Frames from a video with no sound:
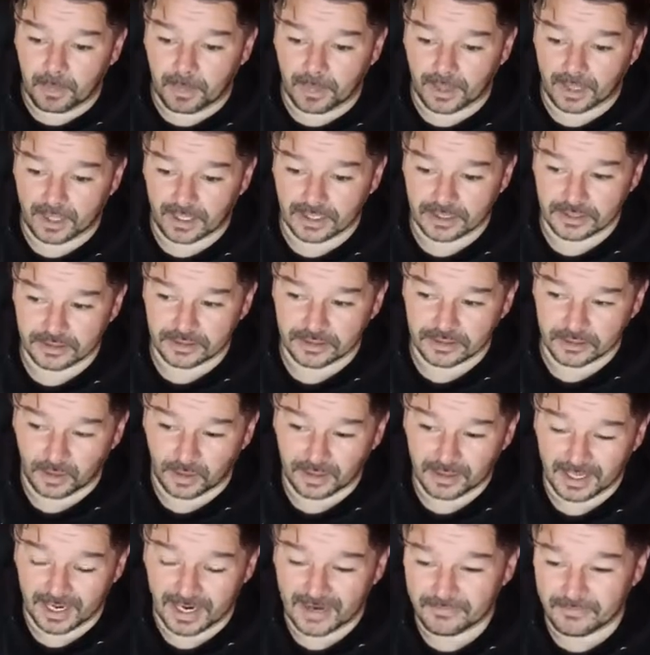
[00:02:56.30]
uh, so on
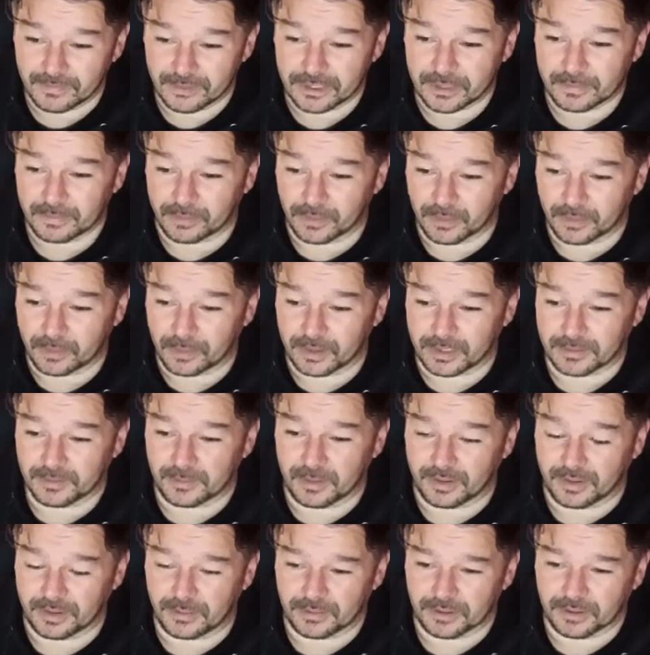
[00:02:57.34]
average, the book was I think
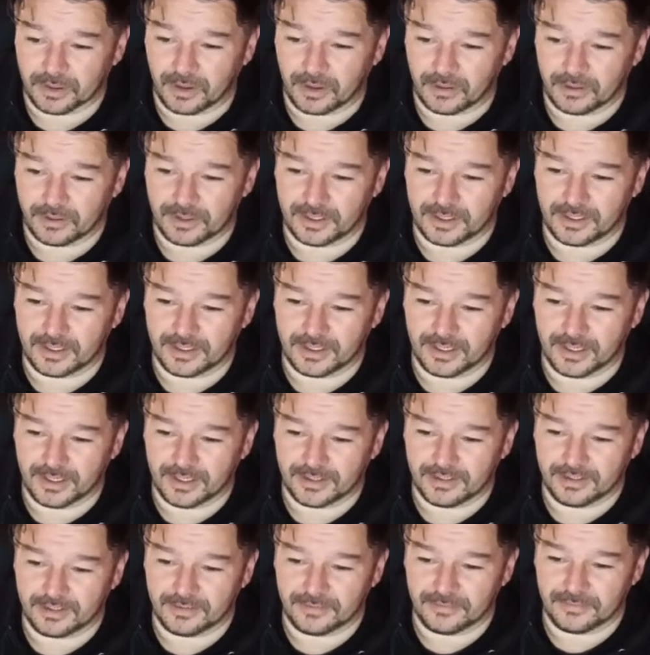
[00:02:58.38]
it was
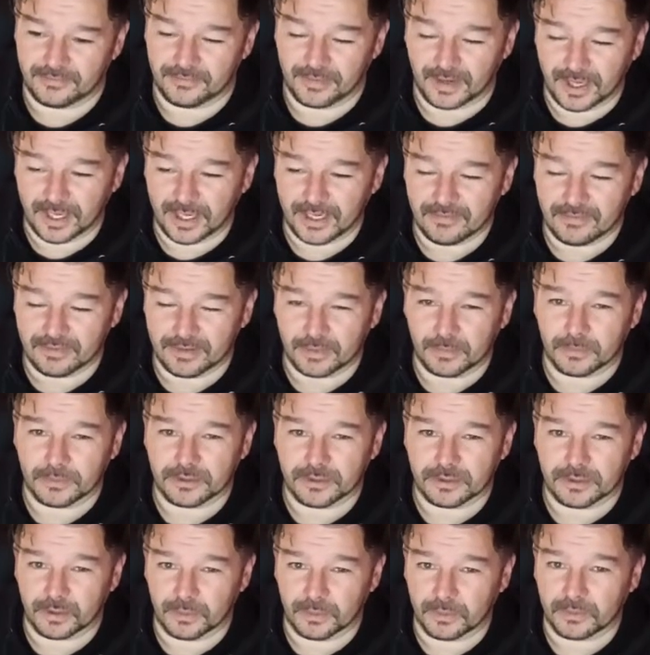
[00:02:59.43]
195. I think it was
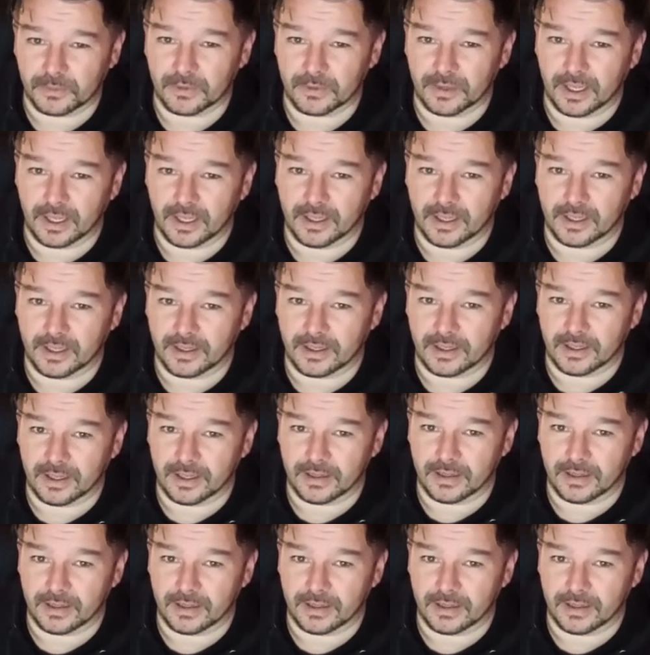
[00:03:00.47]
the total uh,